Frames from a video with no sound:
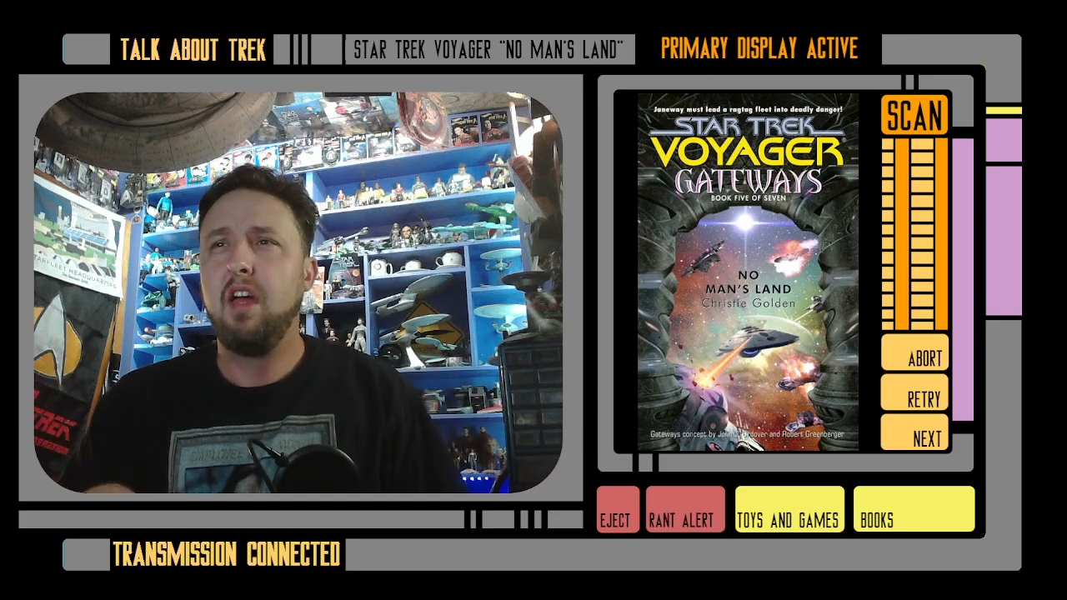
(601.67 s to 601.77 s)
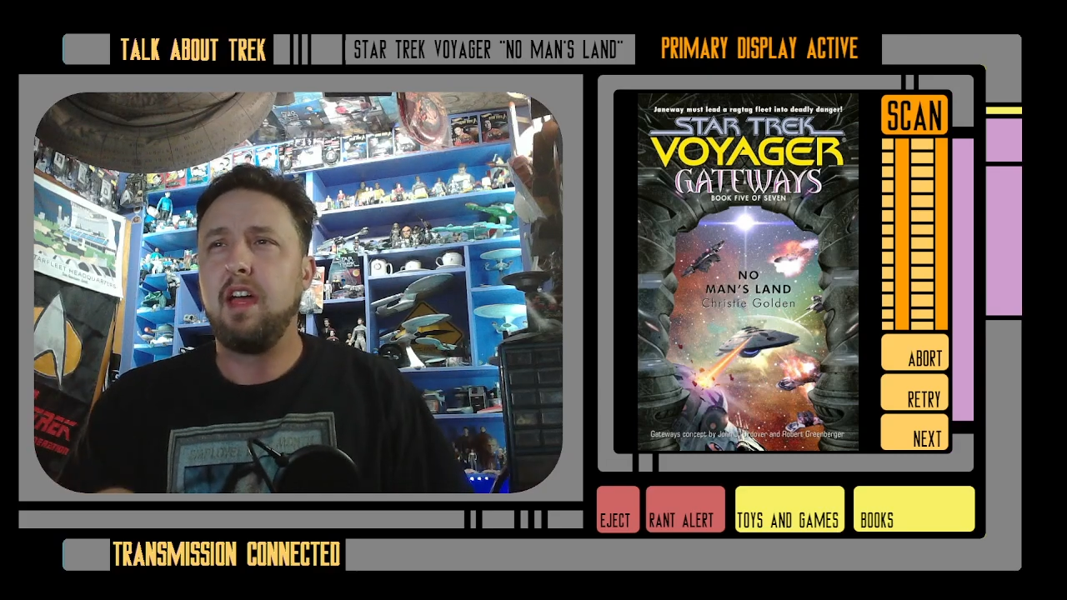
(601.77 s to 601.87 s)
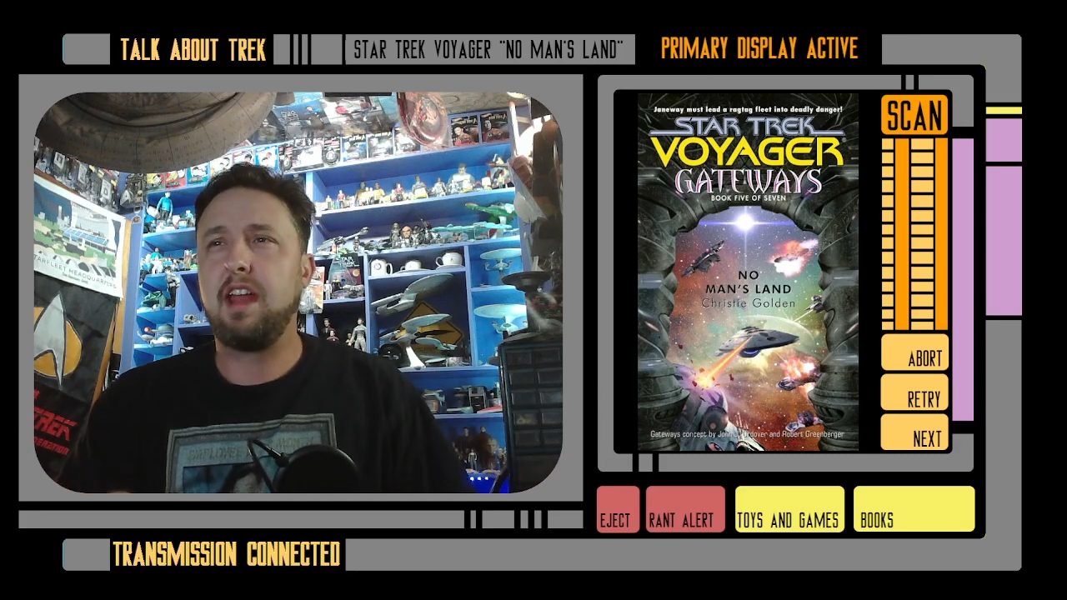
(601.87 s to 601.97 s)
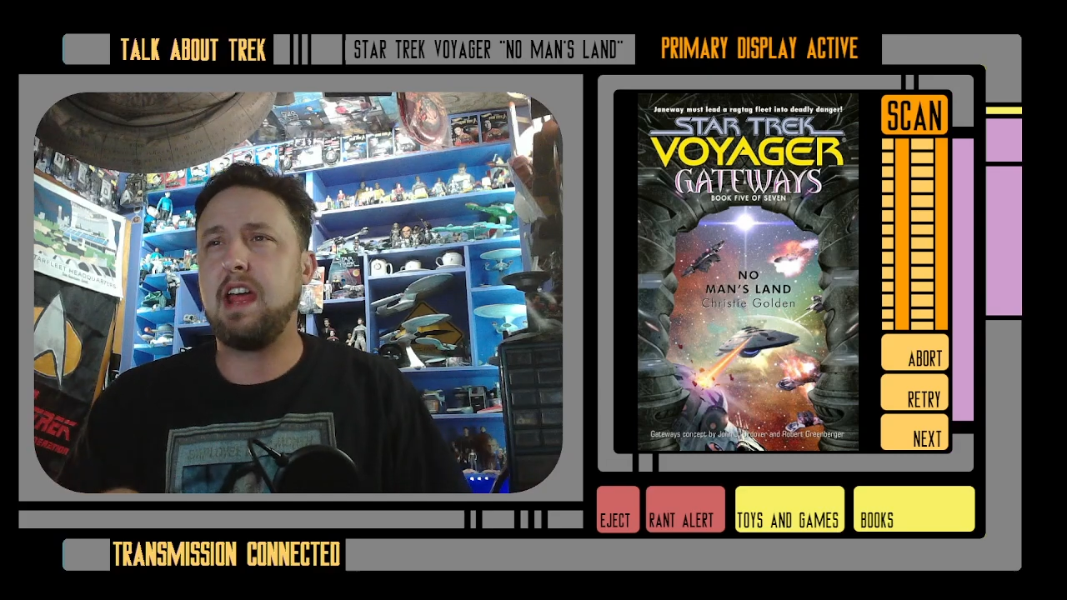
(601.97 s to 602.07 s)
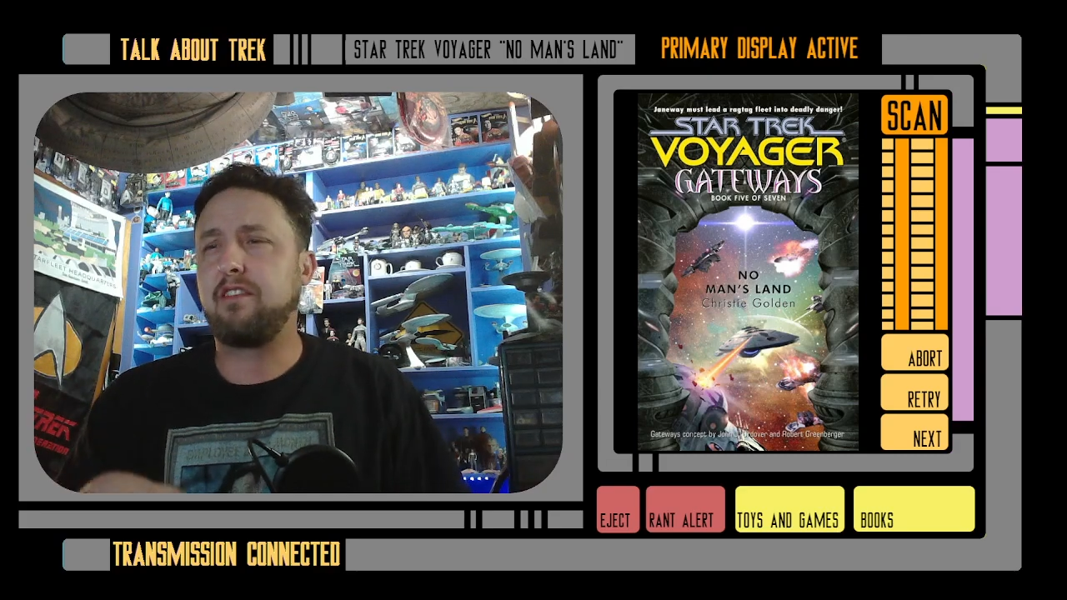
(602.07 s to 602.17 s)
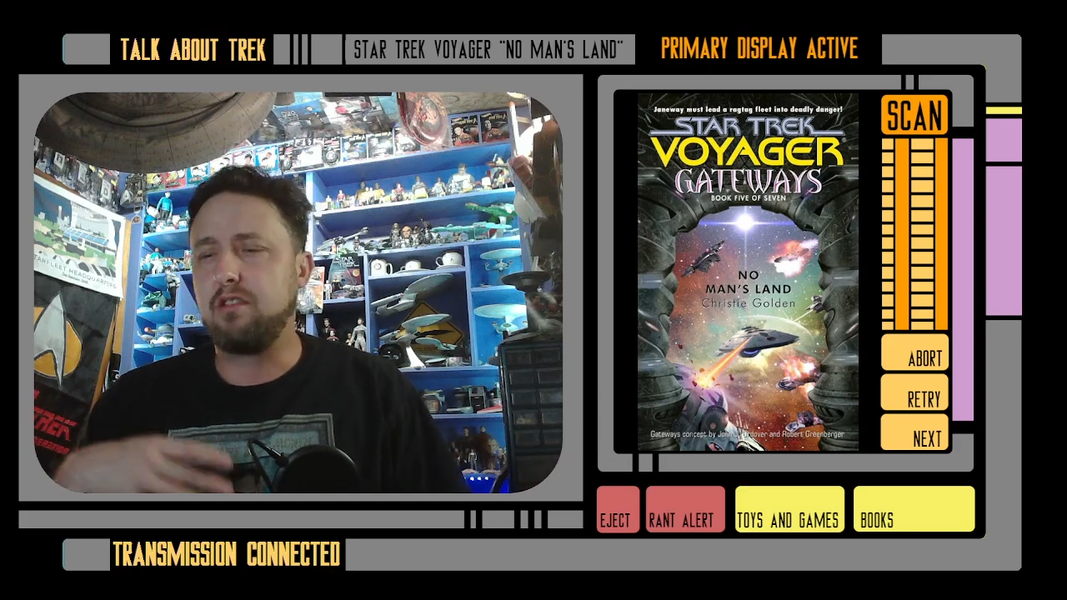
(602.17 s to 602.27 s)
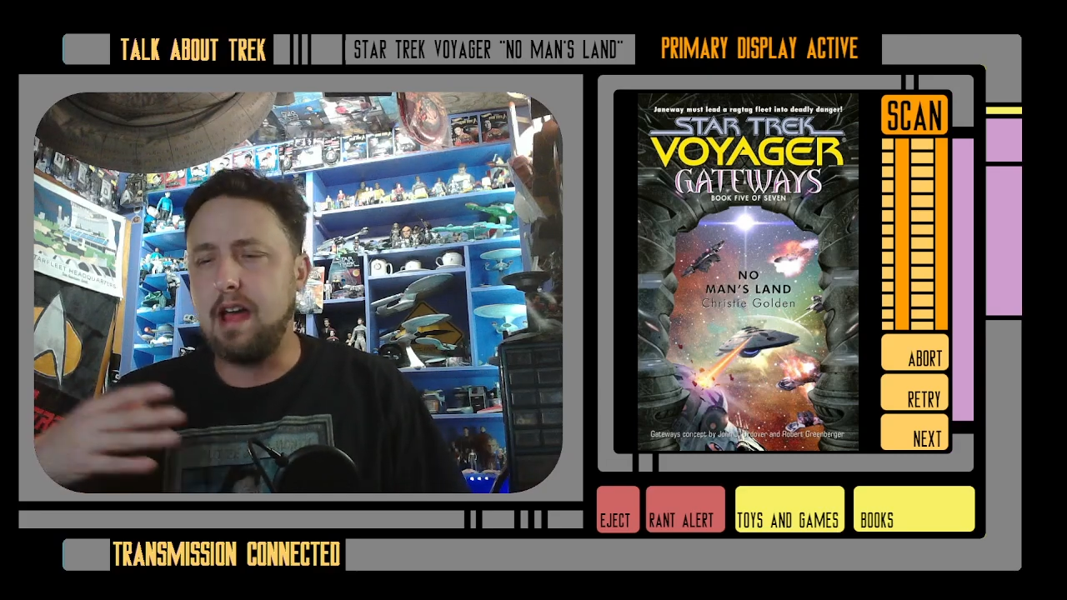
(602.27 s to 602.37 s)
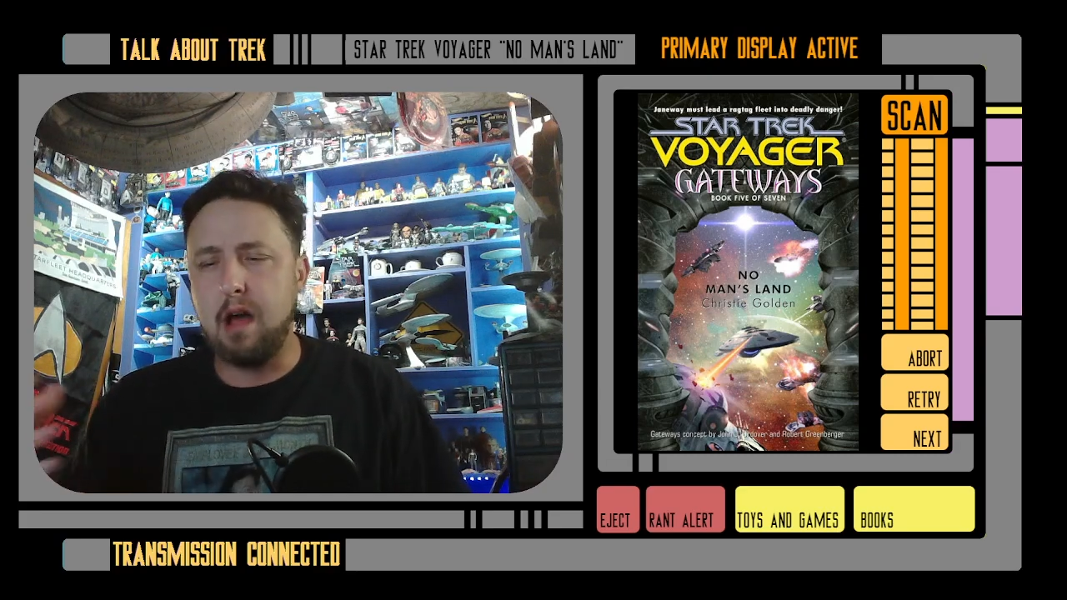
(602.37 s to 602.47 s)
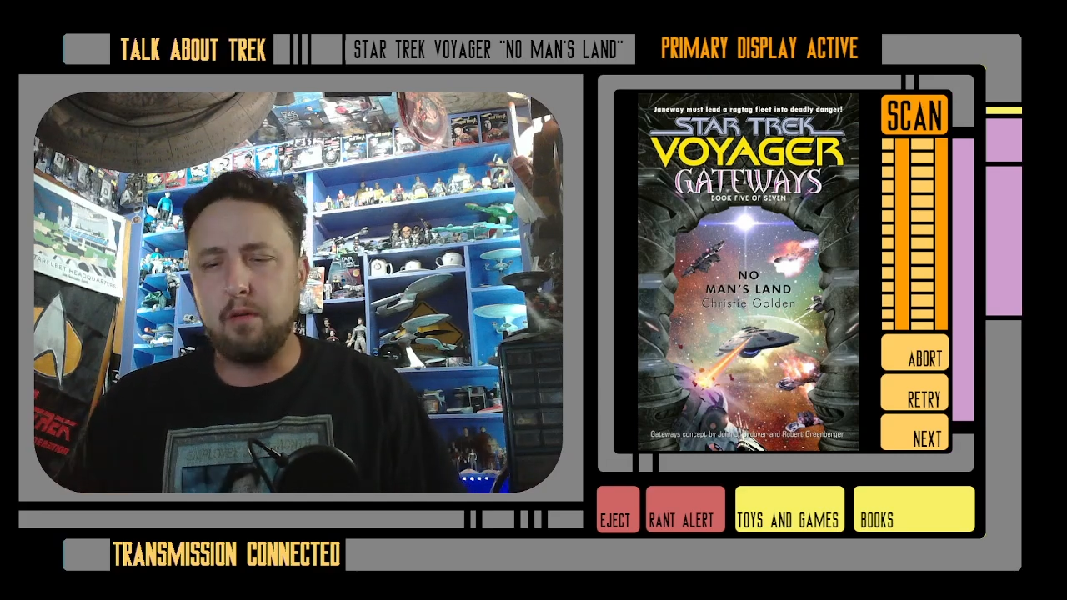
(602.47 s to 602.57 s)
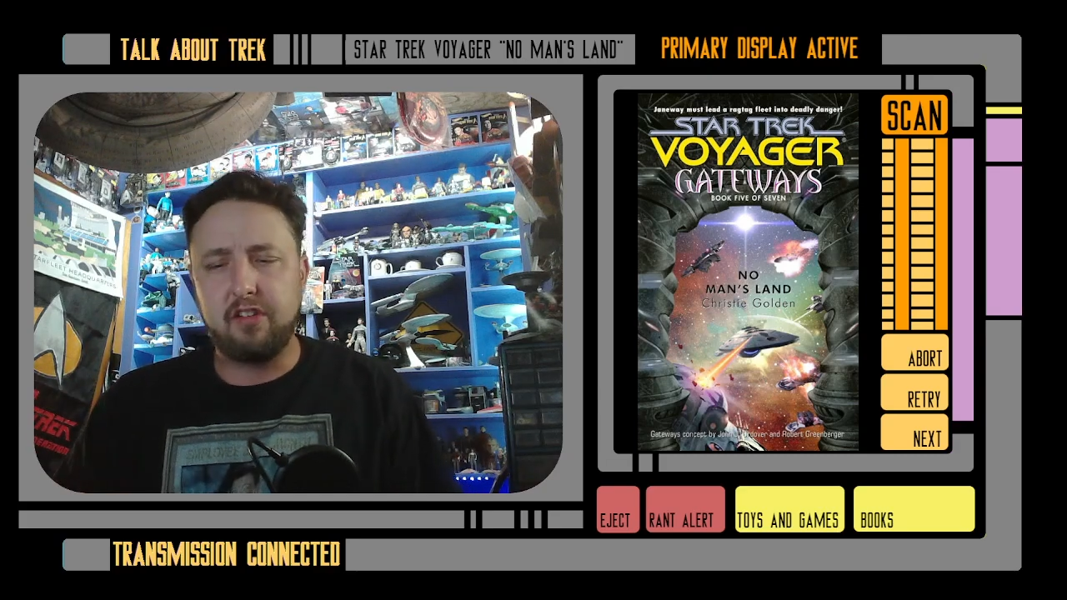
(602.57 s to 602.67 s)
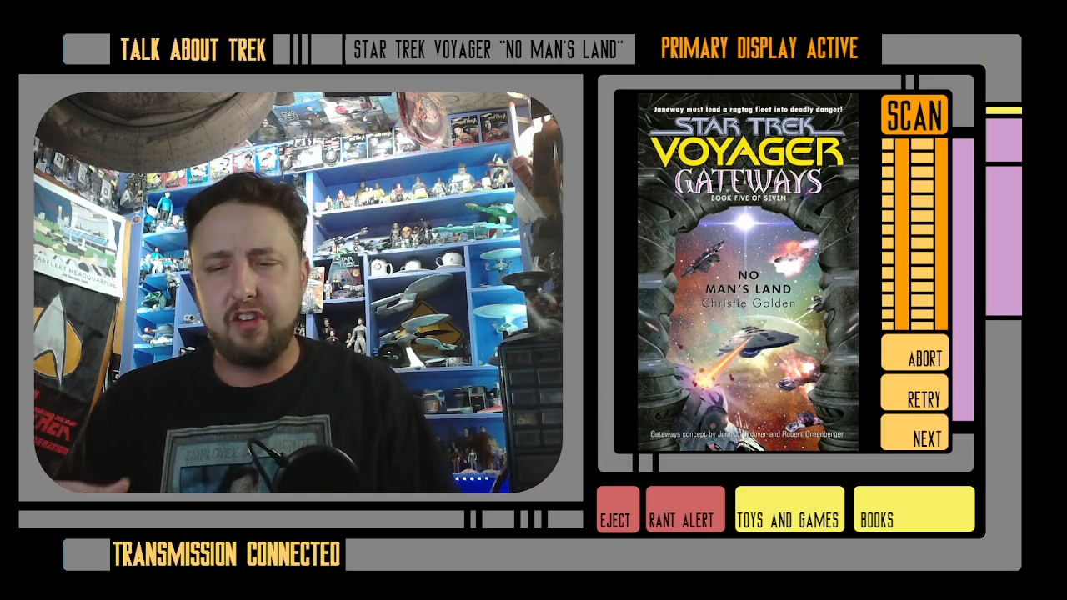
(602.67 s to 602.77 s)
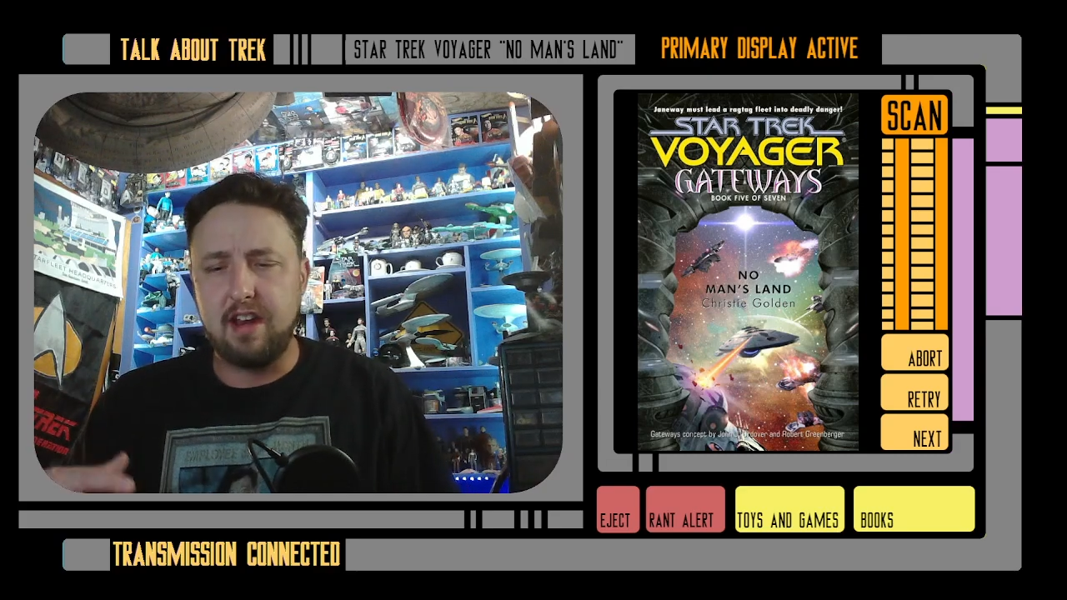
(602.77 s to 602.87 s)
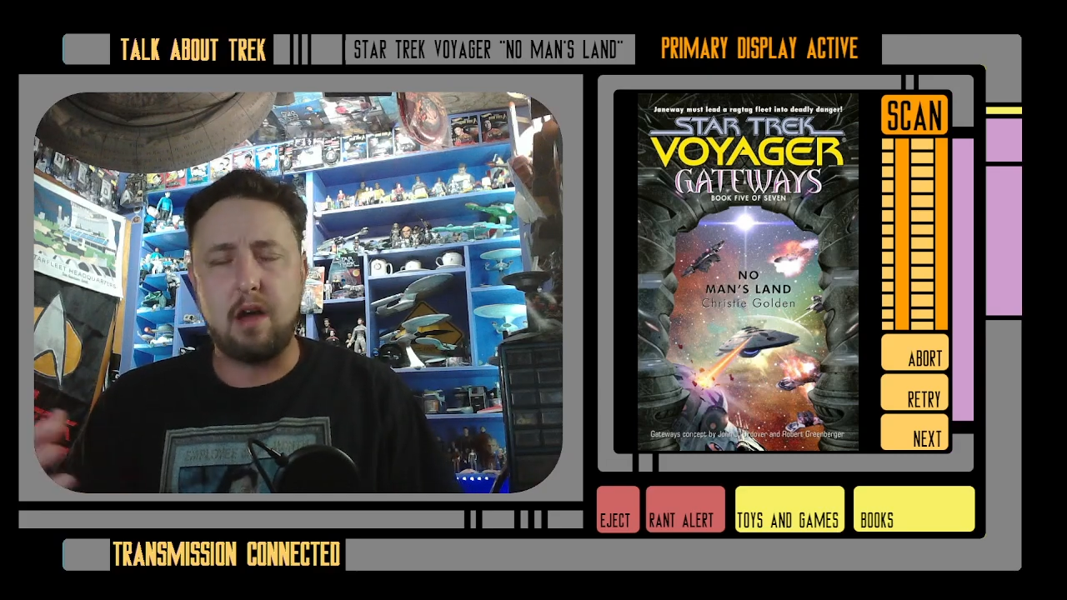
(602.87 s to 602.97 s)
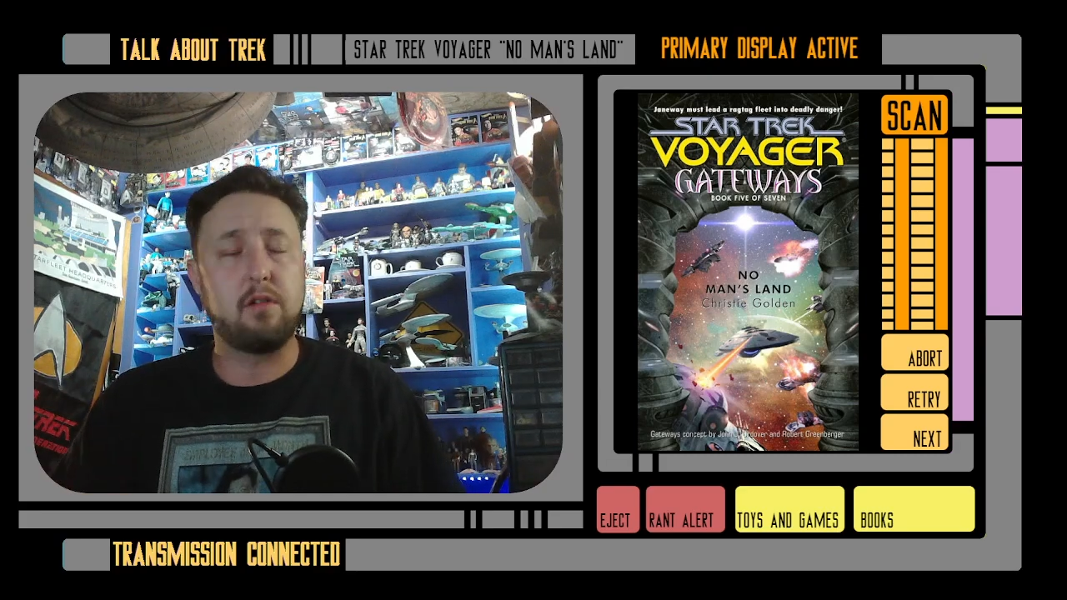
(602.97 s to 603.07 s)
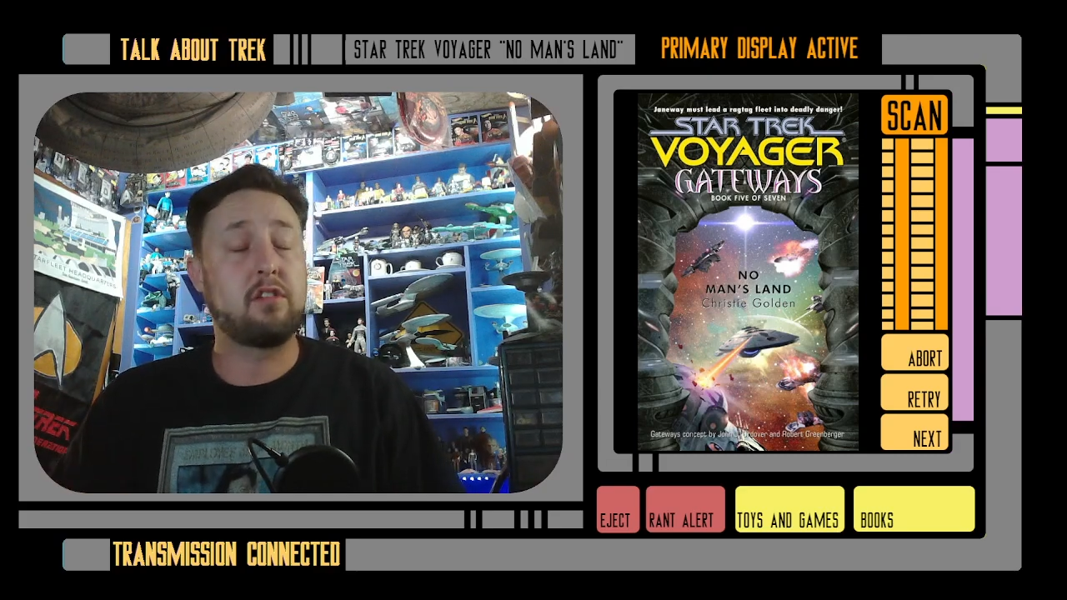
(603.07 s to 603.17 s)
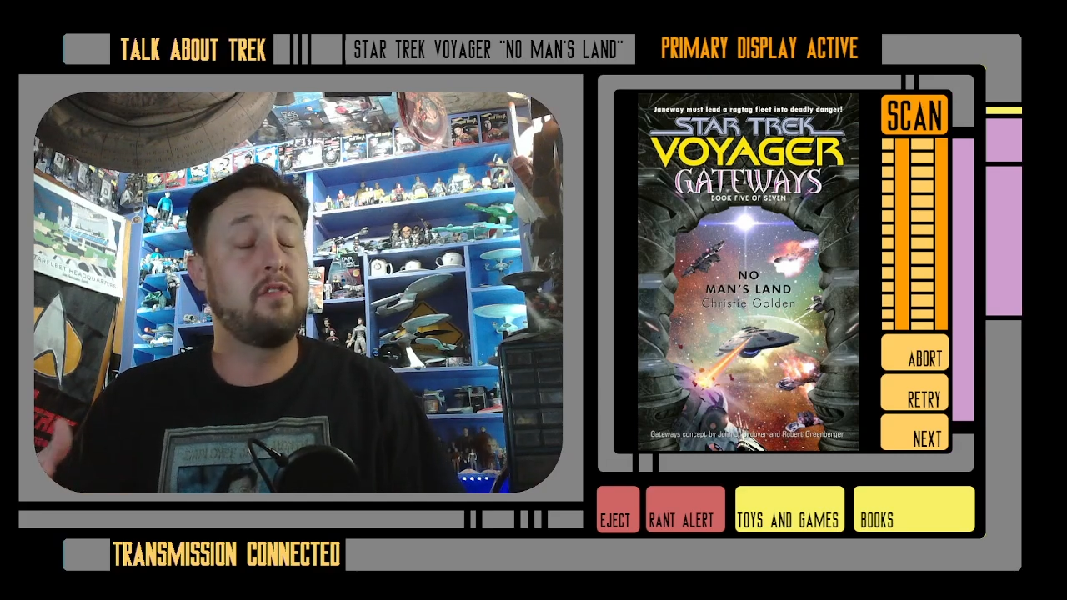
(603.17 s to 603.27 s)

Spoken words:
And after hours and hours